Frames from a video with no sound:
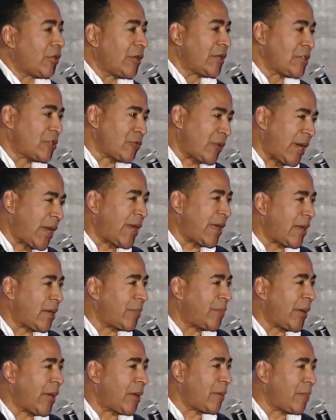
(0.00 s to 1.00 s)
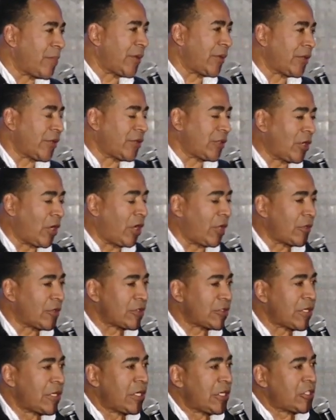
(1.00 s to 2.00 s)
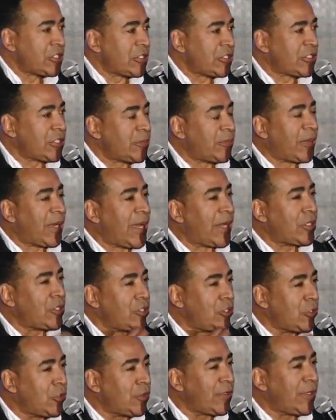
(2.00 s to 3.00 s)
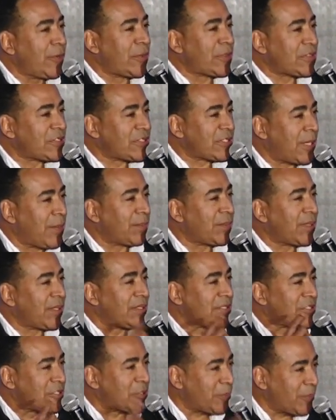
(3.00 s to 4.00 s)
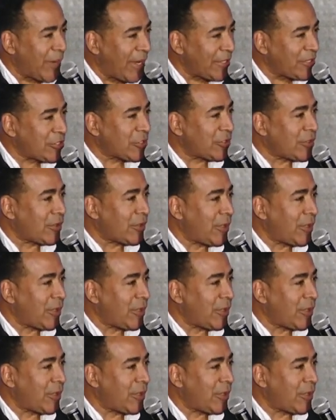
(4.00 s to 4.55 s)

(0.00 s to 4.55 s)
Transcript: know, he's right at about $1 billion. She said, but I knew there was something special